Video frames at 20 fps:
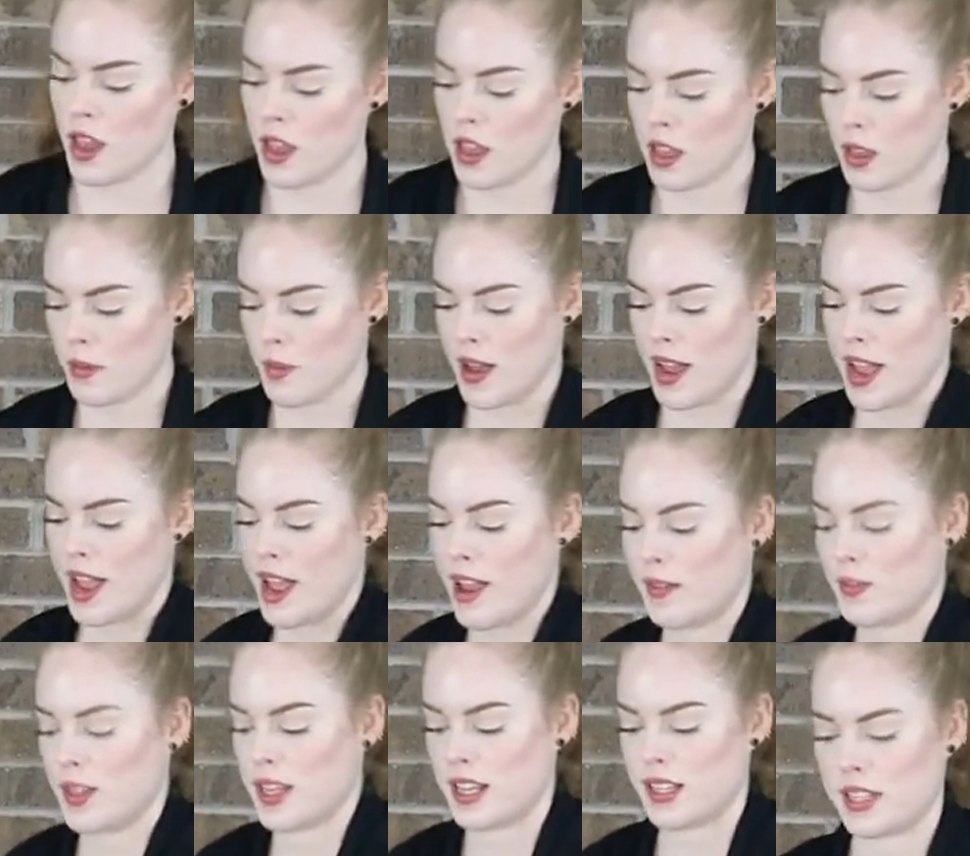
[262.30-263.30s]
You might
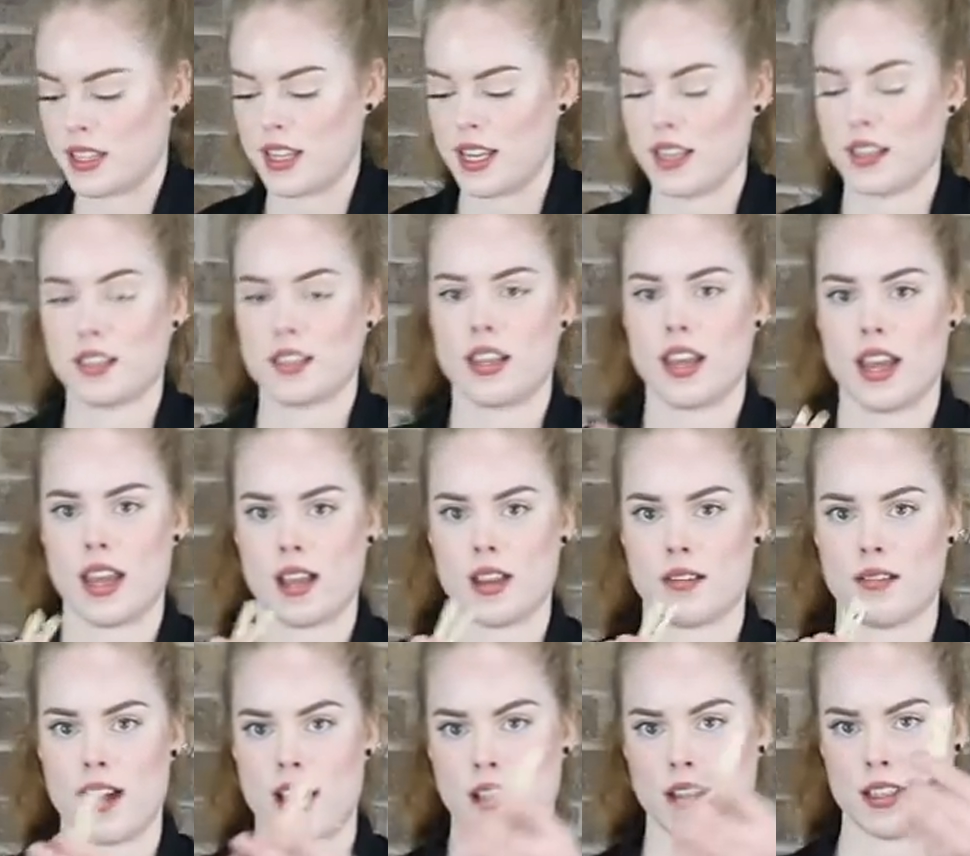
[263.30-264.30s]
have these things laying
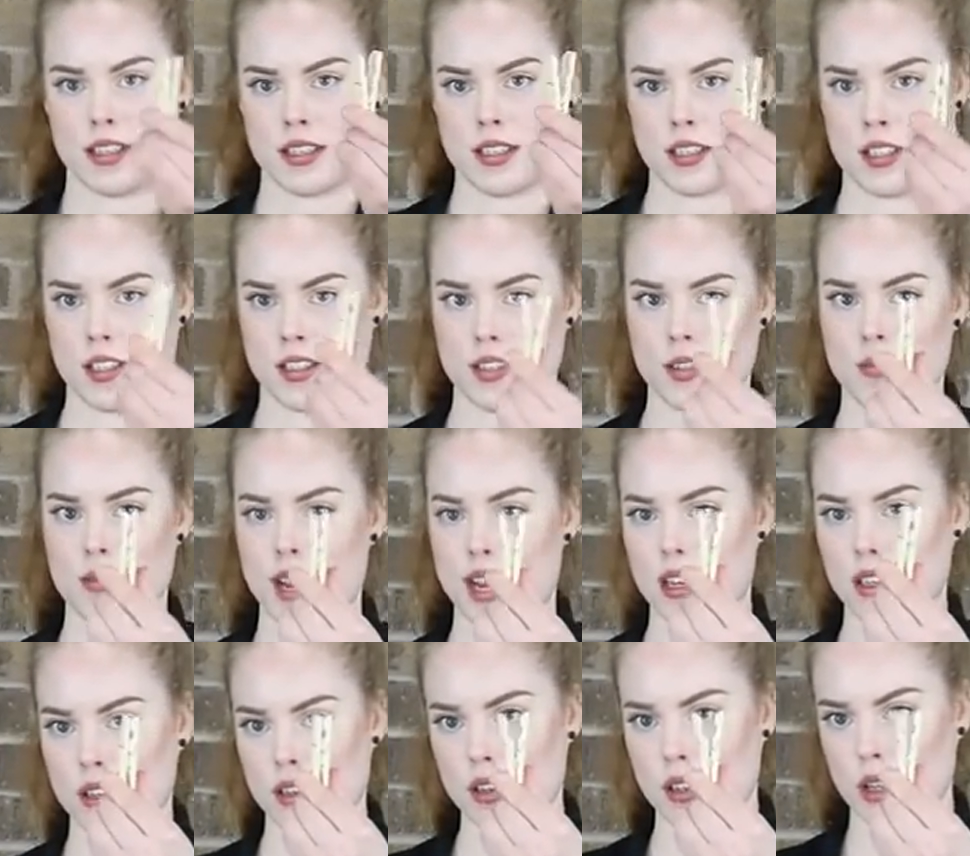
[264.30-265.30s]
around. This is just a
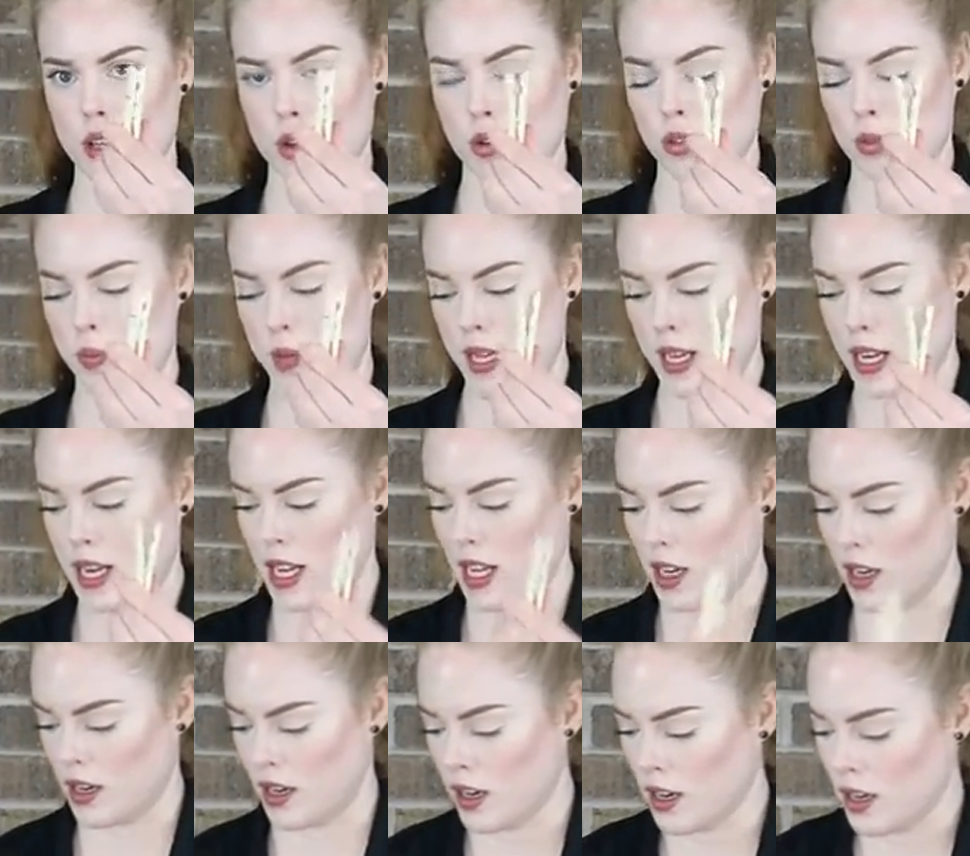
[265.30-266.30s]
regular clothespin
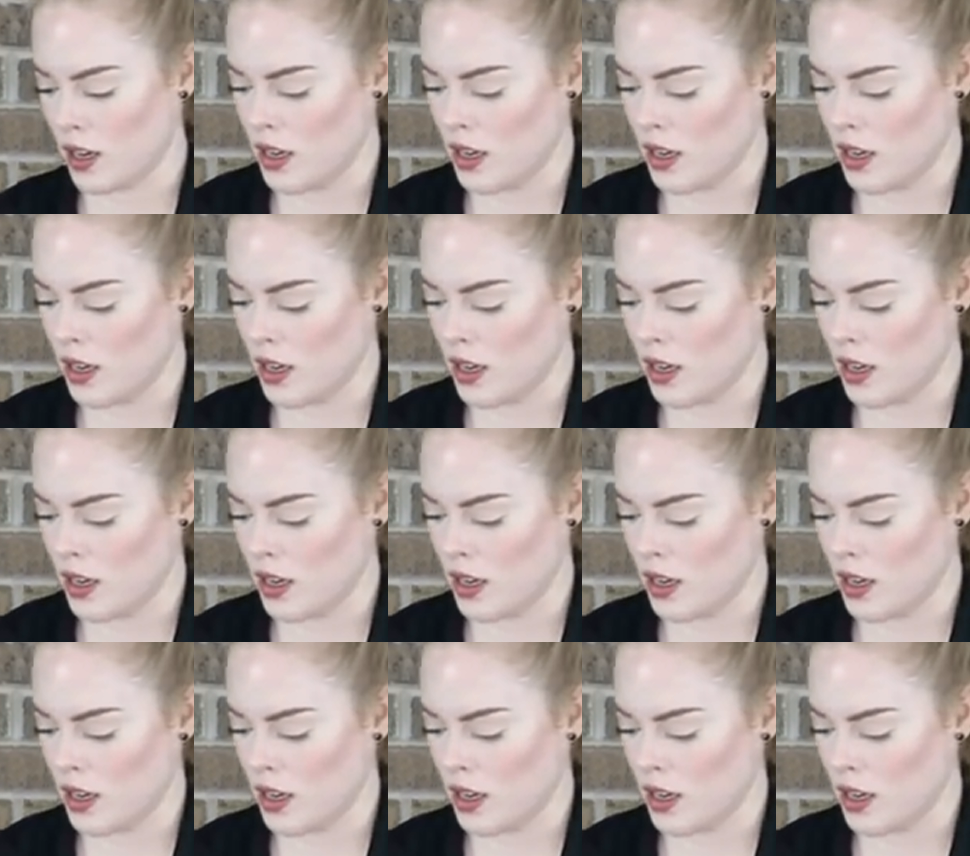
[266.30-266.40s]
here.